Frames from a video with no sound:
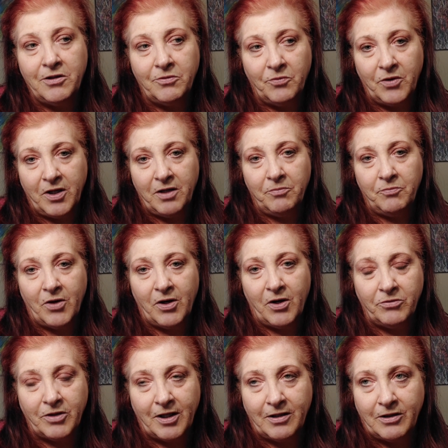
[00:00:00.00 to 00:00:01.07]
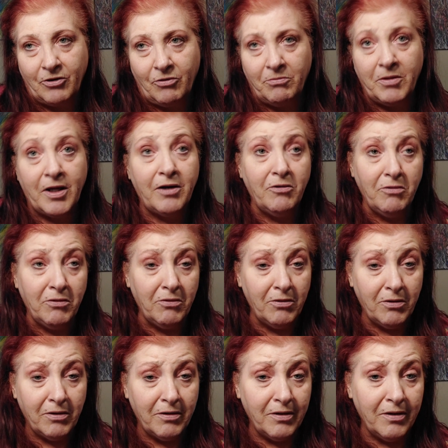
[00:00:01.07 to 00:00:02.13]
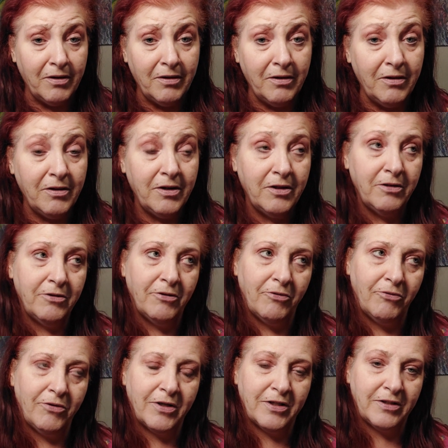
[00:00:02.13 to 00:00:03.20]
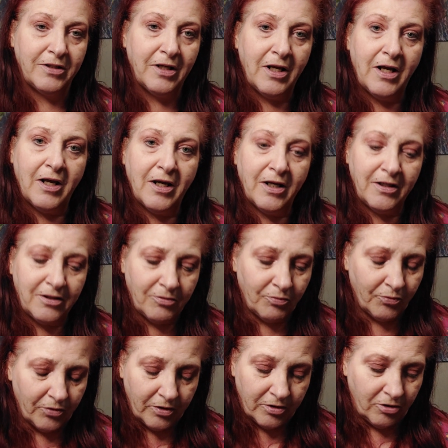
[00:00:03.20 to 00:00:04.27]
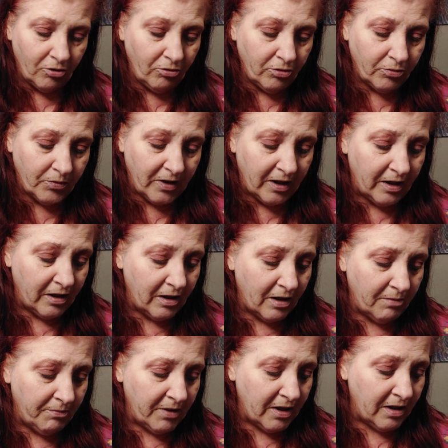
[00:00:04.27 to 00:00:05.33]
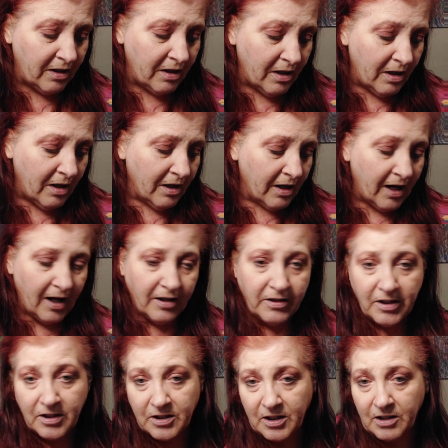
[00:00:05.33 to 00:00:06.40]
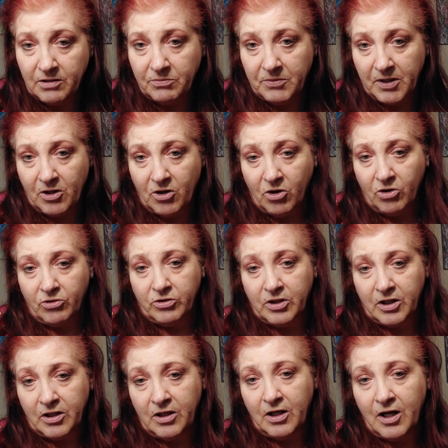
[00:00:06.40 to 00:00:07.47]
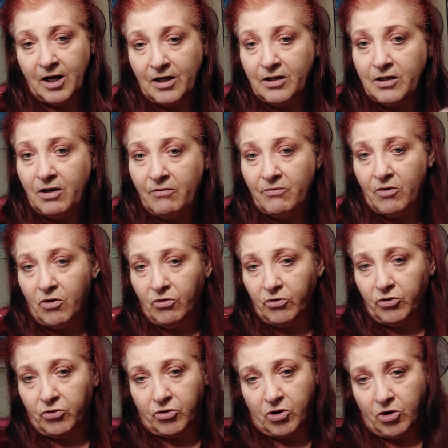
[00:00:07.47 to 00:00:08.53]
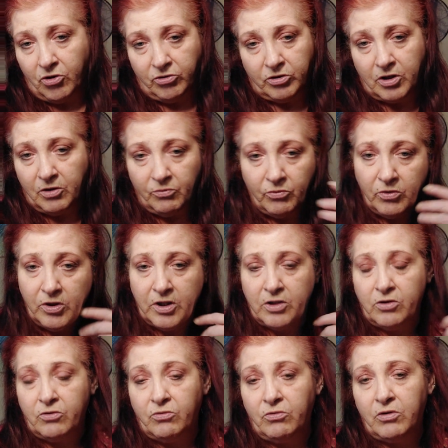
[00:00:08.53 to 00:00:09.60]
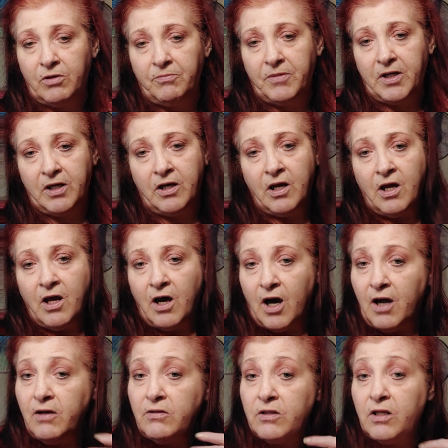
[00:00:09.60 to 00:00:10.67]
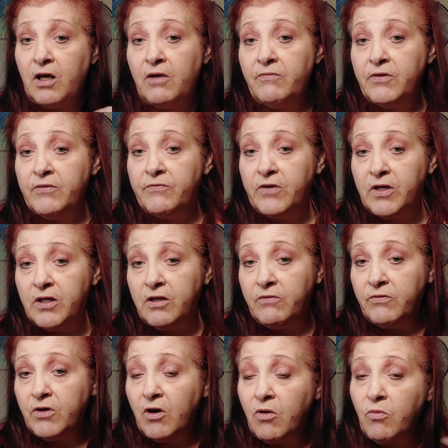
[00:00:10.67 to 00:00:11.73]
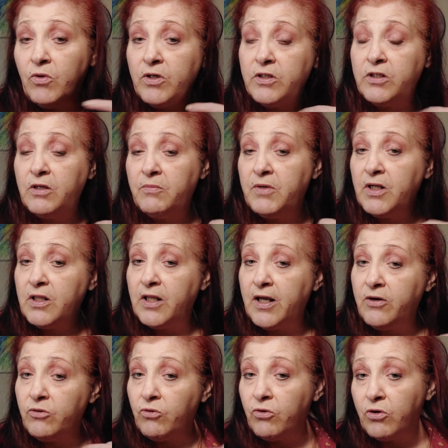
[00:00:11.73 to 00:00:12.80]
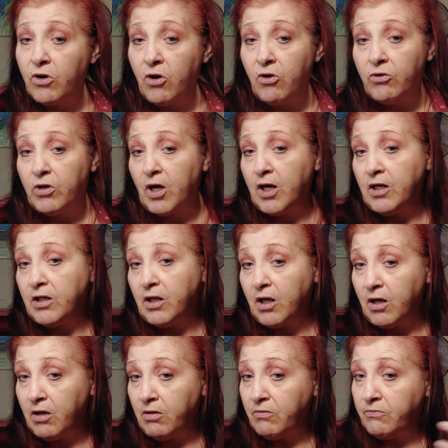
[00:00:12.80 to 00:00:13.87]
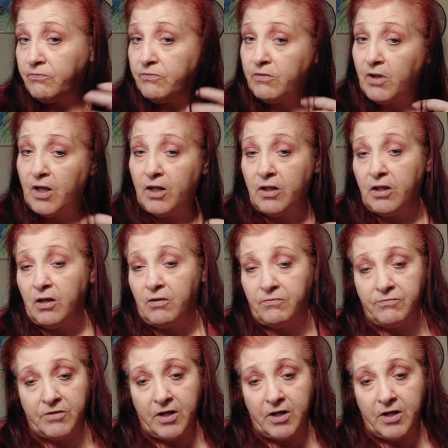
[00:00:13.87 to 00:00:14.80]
sweet. But I was like, there, I'm like, Aww, you know, because it's so sweet. I mean, Cassie sends me cards, and I love all your cards. I really do. I mean, I love, if any of y'all want to send me a letter or card, I love, I love